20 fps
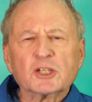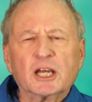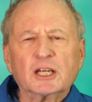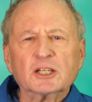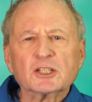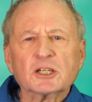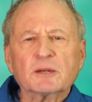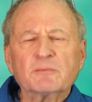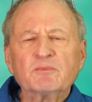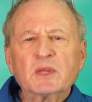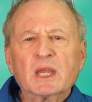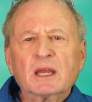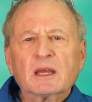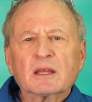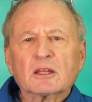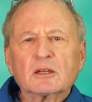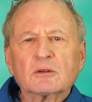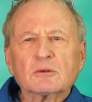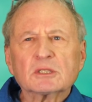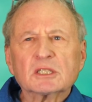engine,
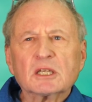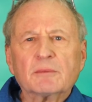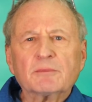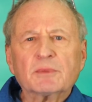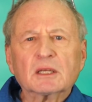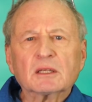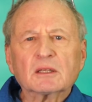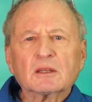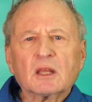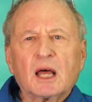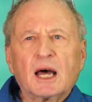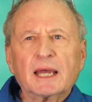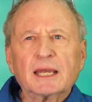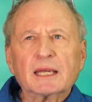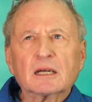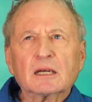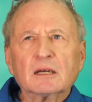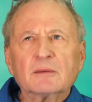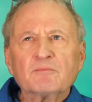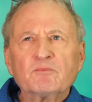there was something
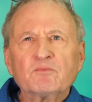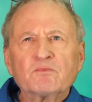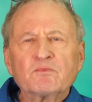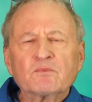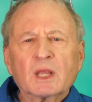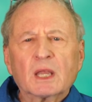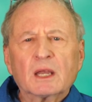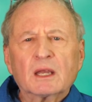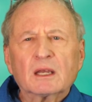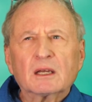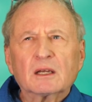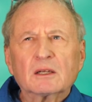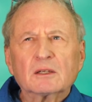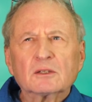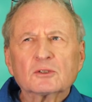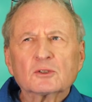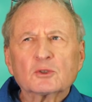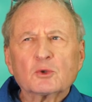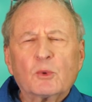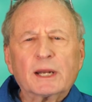like
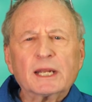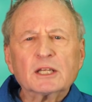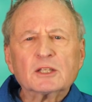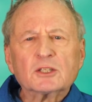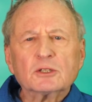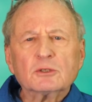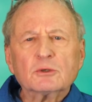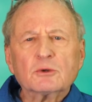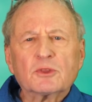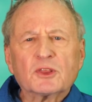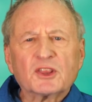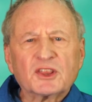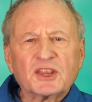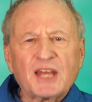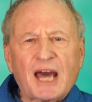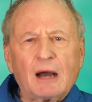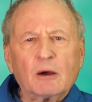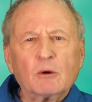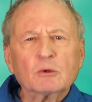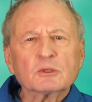
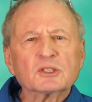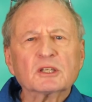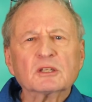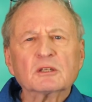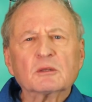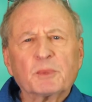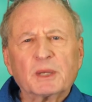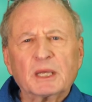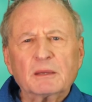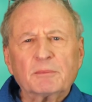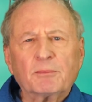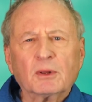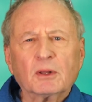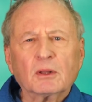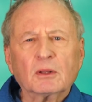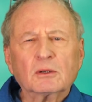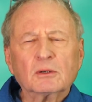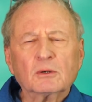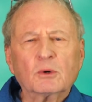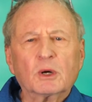22,000
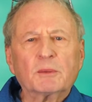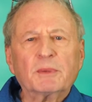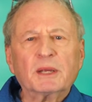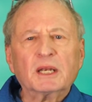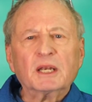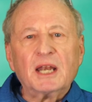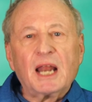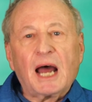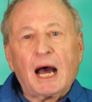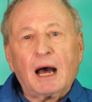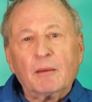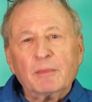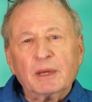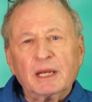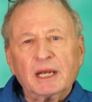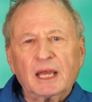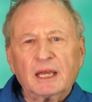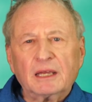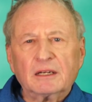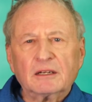people who had been
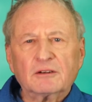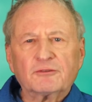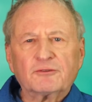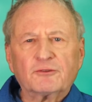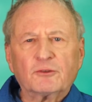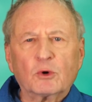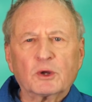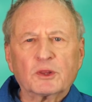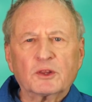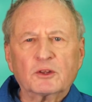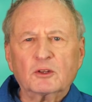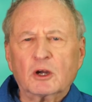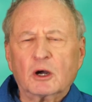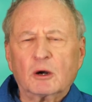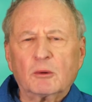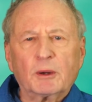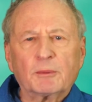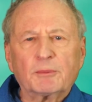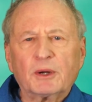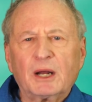nominated for the
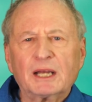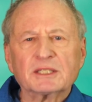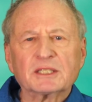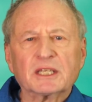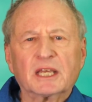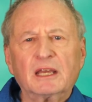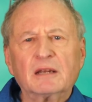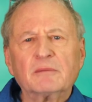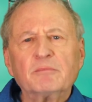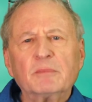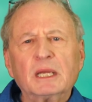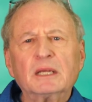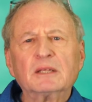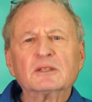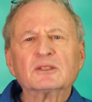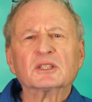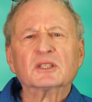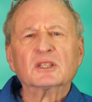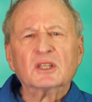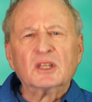Nobel Prize. It
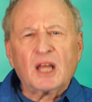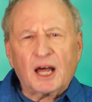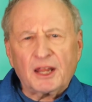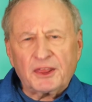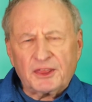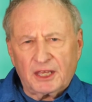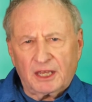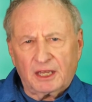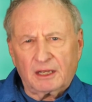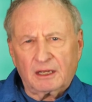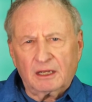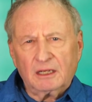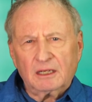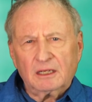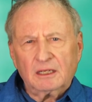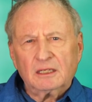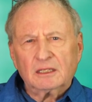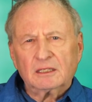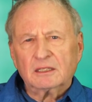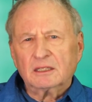means nothing,
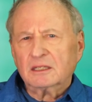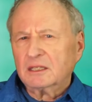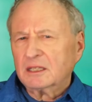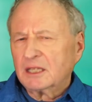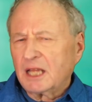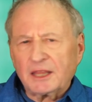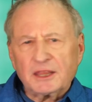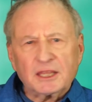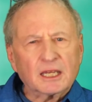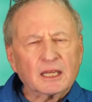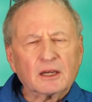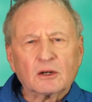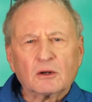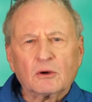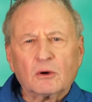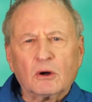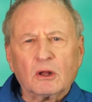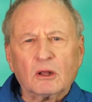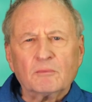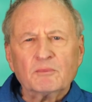nothing at
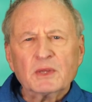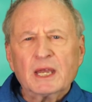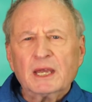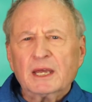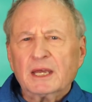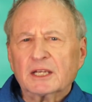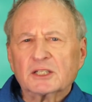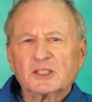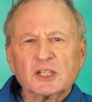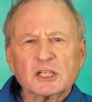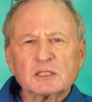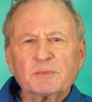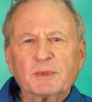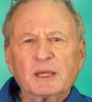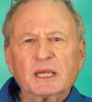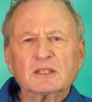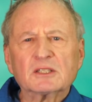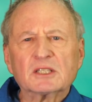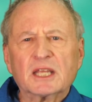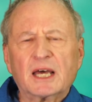all. It just
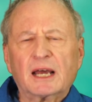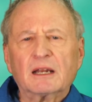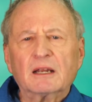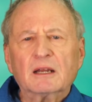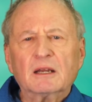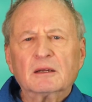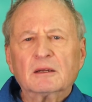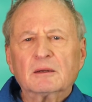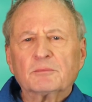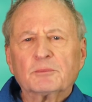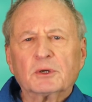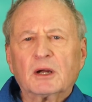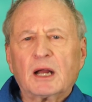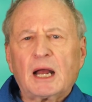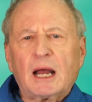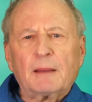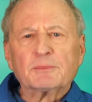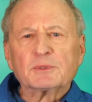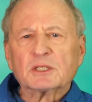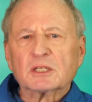means that
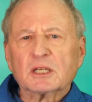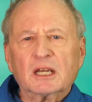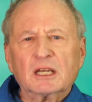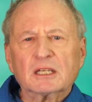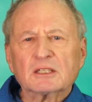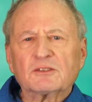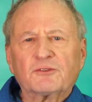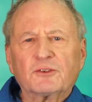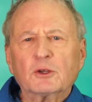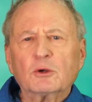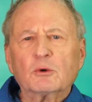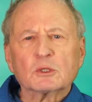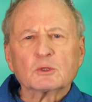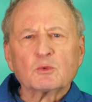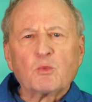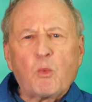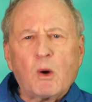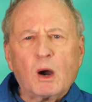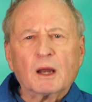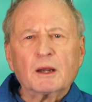perhaps as few
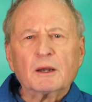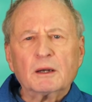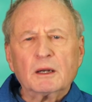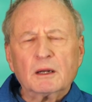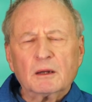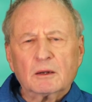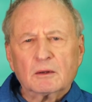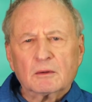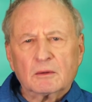as one